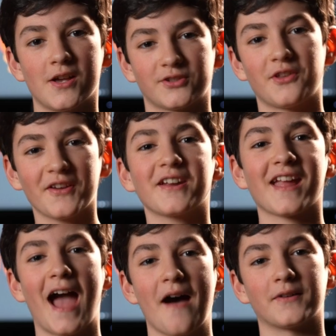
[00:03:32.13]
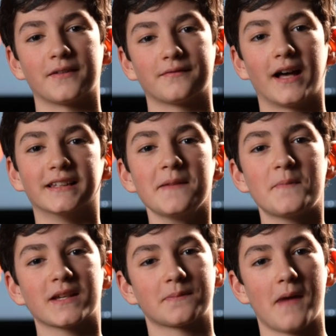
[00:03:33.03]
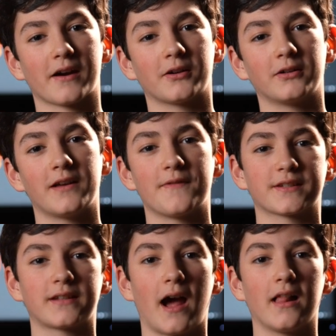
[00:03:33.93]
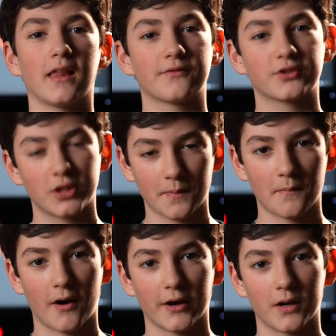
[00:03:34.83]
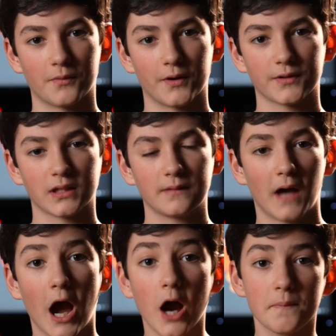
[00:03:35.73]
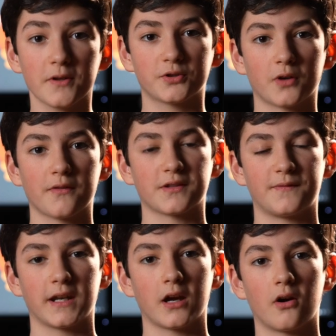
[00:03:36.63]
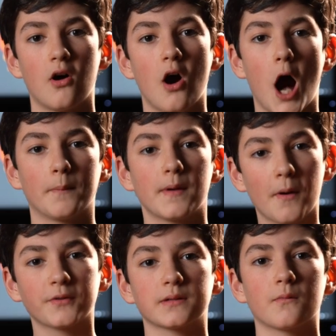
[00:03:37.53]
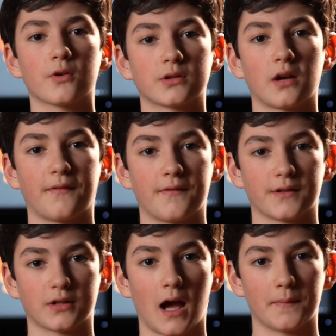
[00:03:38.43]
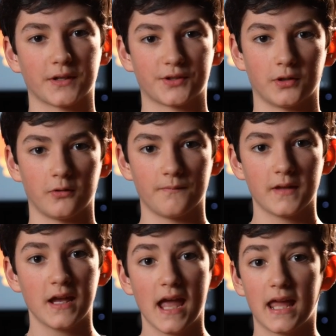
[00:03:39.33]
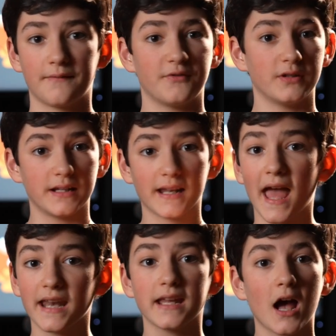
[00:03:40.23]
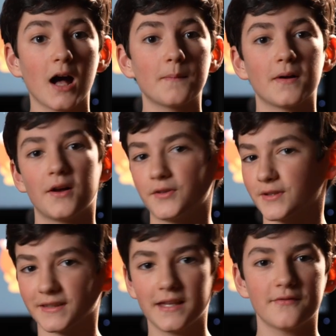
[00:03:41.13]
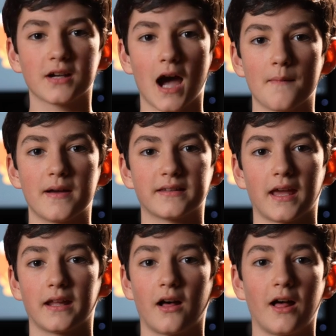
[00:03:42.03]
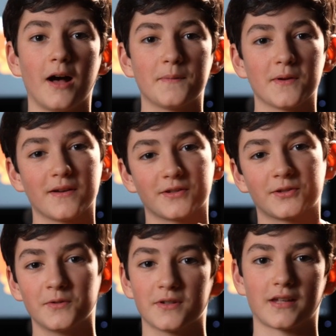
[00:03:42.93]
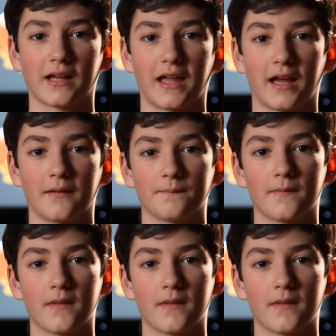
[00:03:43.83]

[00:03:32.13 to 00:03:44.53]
So there you have it, a Leaping Smackerel in the style of Super Mario Bros. I hope you enjoyed this video. I'll be posting more stuff on this topic soon. And if you need any help, just leave a comment and I'll help you as soon as I can.